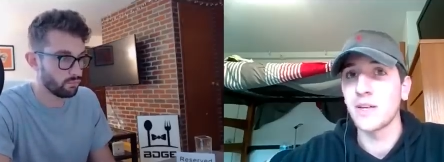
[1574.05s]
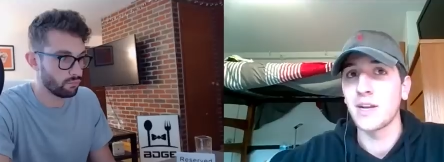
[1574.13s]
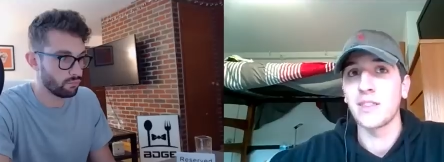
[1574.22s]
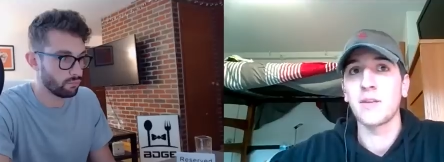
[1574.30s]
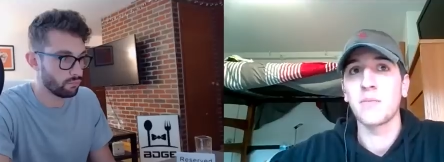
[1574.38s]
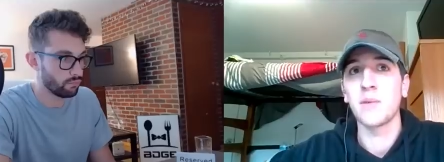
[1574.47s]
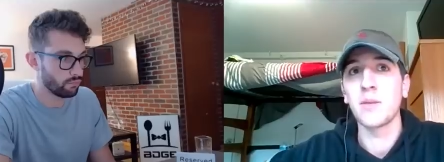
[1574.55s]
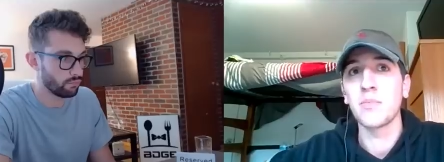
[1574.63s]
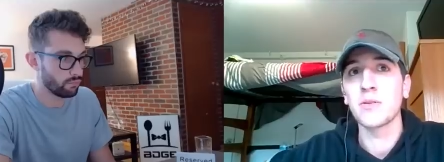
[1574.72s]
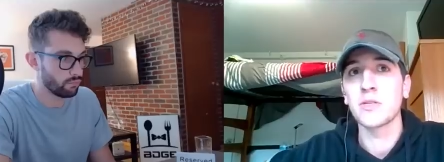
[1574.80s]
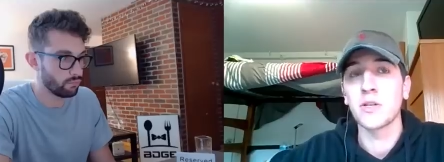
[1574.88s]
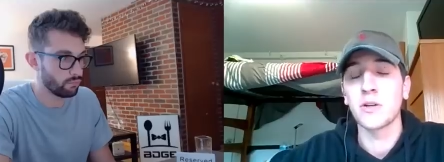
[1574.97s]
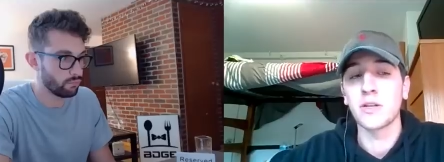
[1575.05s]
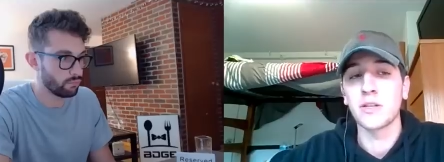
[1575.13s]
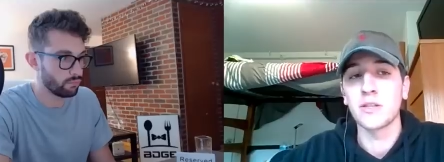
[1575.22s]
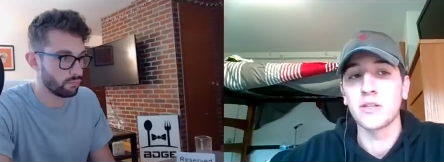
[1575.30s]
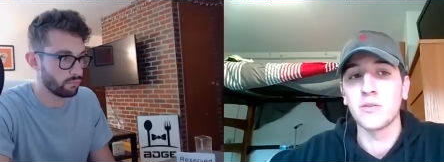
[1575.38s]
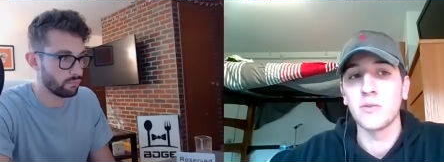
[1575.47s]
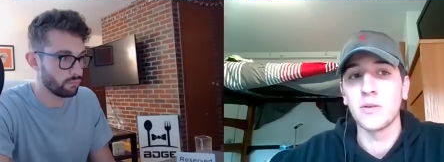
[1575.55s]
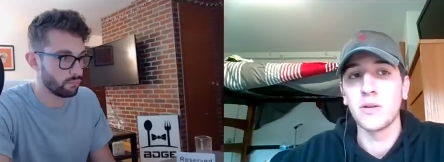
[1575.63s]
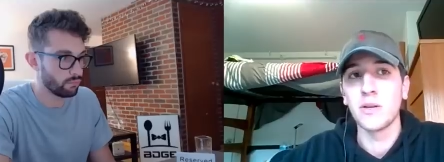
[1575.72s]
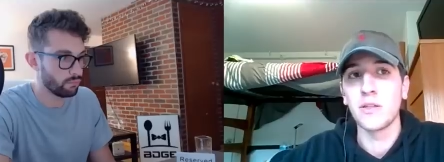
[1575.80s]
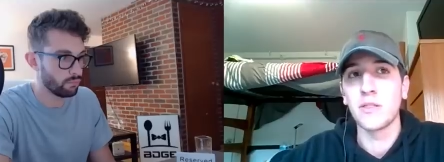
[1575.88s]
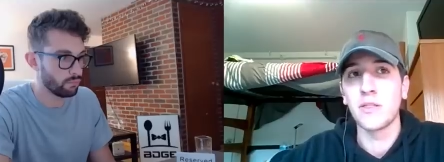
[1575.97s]
Speaker 1: That I think people are starting to
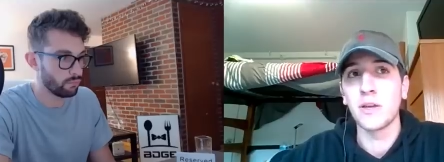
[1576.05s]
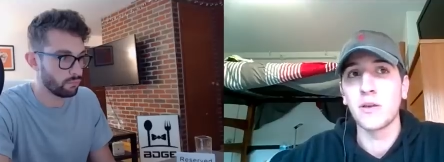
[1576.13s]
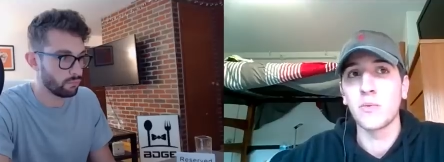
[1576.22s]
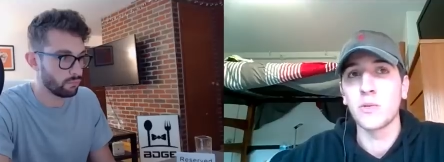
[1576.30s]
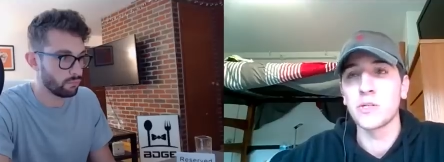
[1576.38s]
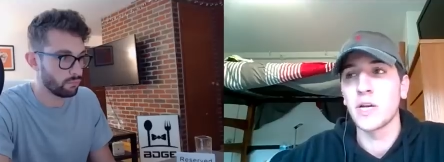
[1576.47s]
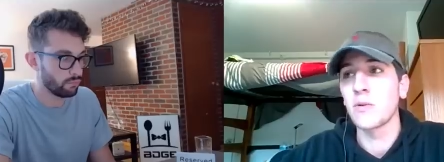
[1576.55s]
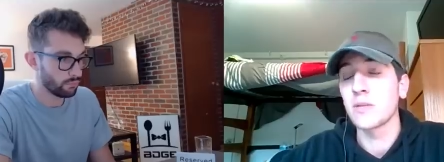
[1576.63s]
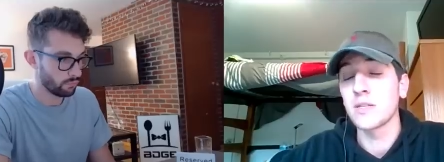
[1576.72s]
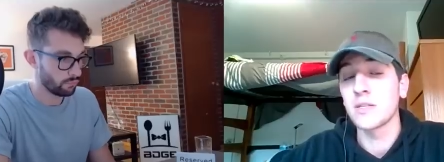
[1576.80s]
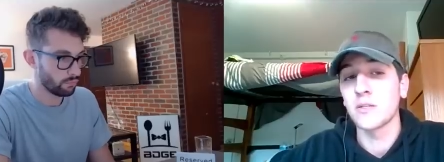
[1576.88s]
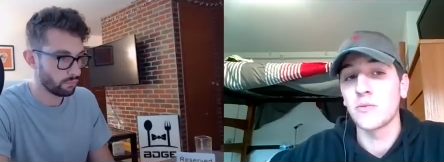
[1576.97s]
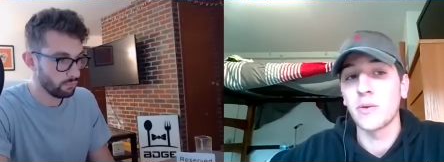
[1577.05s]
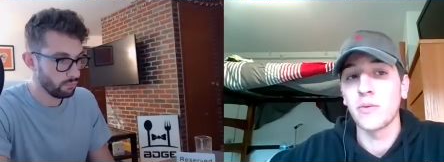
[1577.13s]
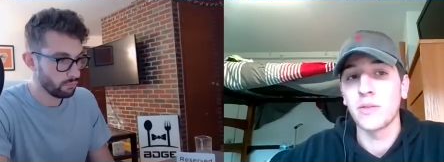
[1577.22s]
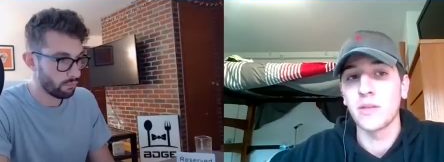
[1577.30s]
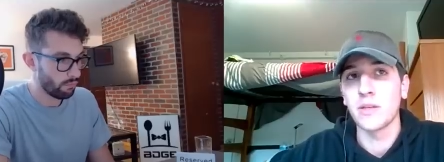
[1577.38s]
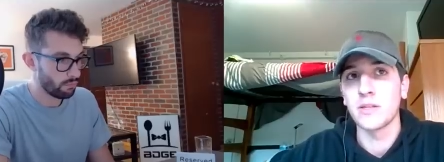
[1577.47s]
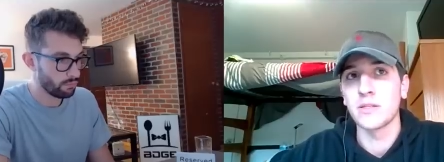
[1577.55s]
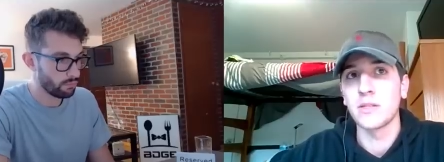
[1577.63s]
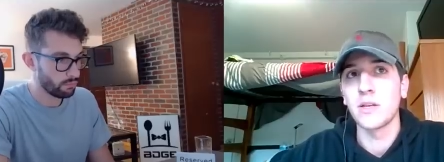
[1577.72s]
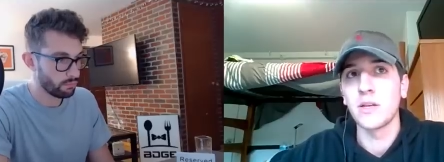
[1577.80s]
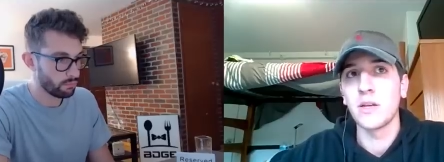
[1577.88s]
think, which I don't disagree with, is